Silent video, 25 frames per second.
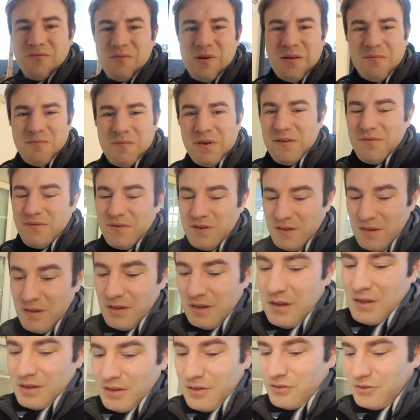the one we've
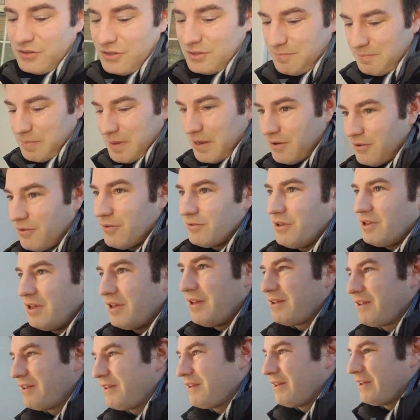just been on.
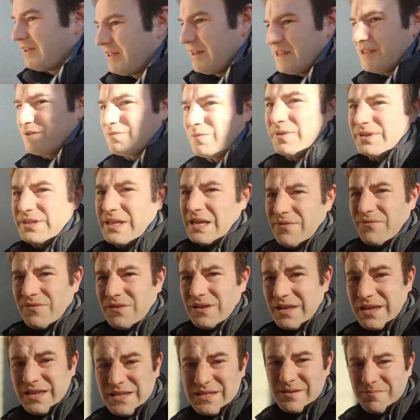This one
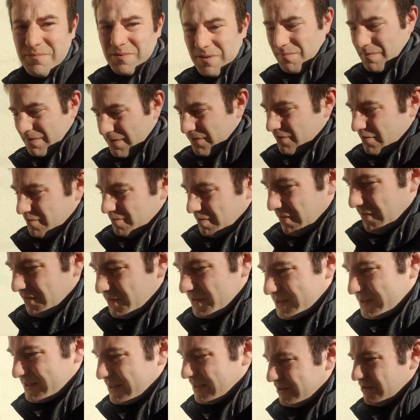definitely is a public footpath.
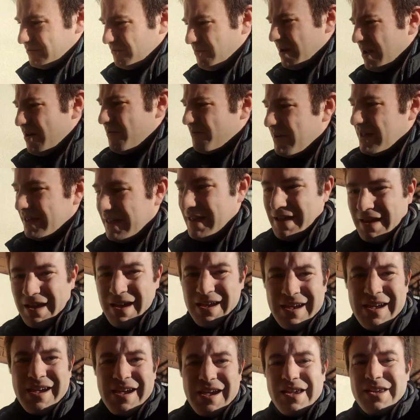As I said, the railway
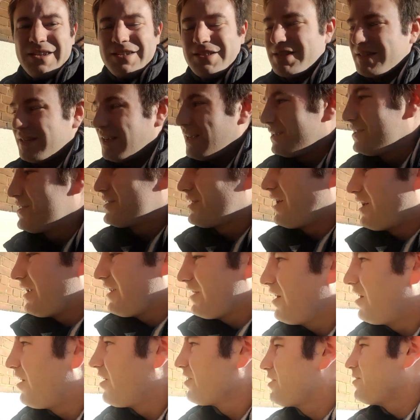is
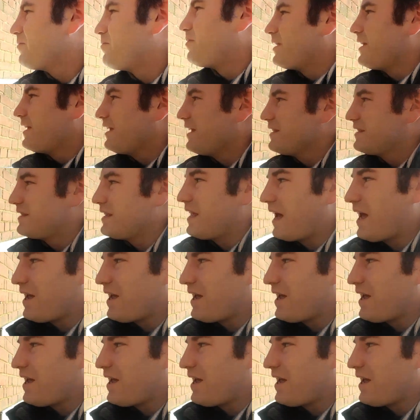slightly arguably, is it